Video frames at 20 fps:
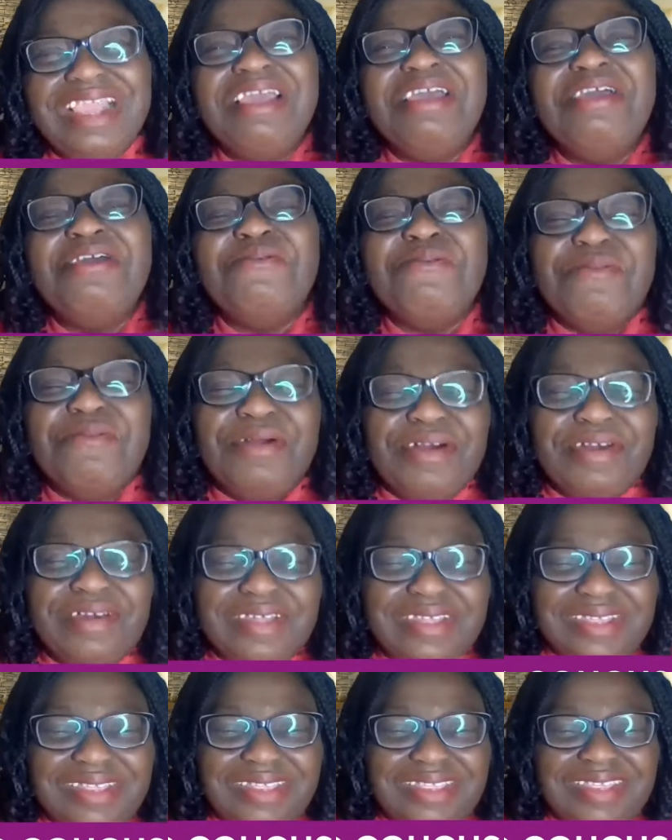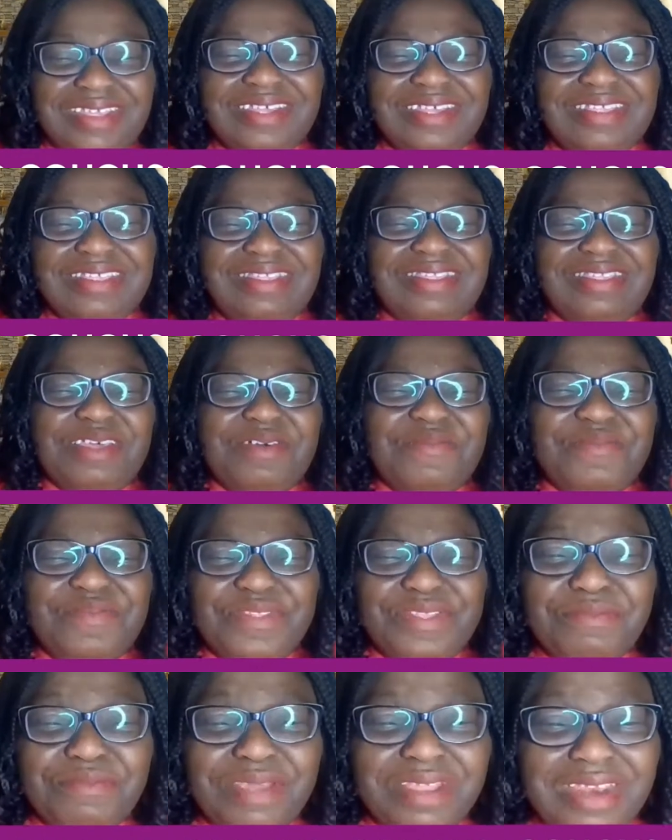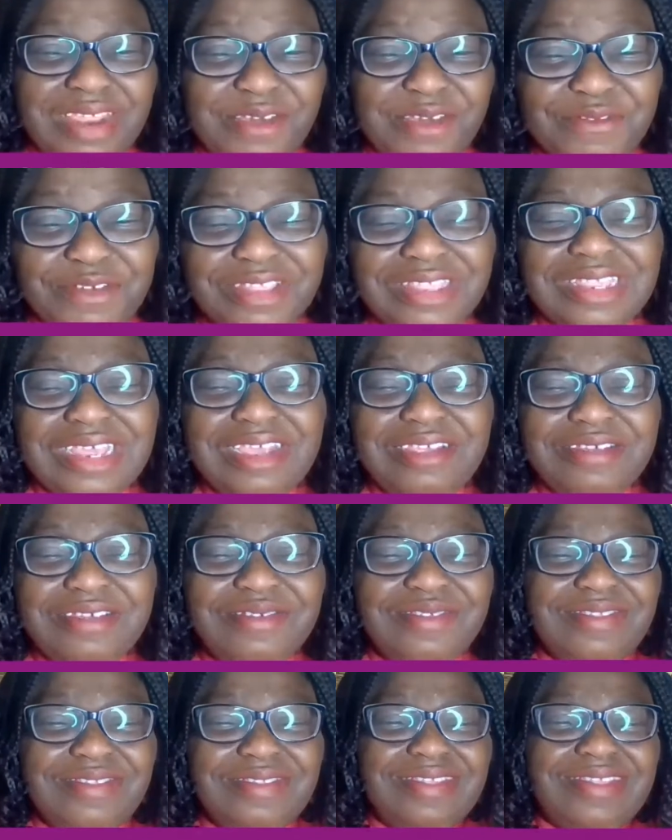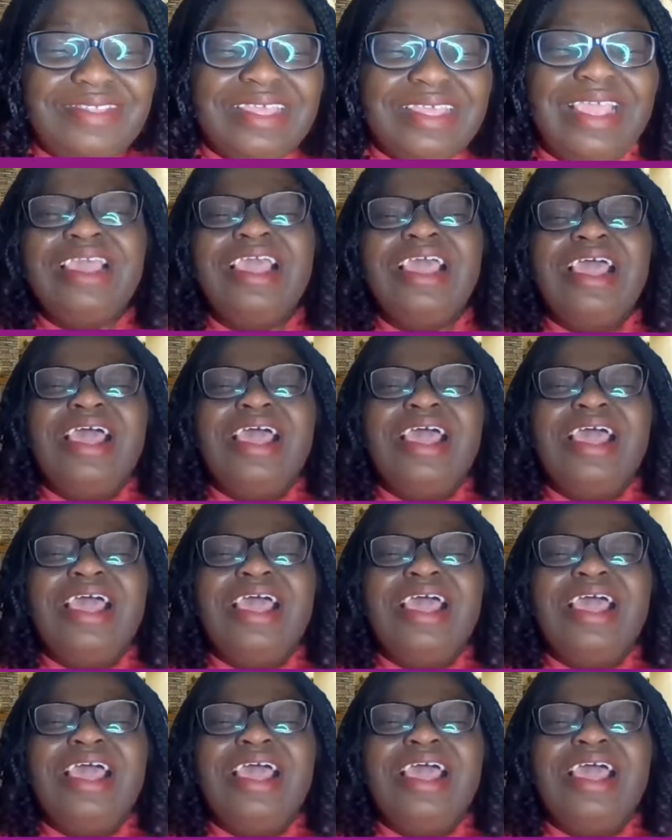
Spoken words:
but it's just something many of us are used to saying.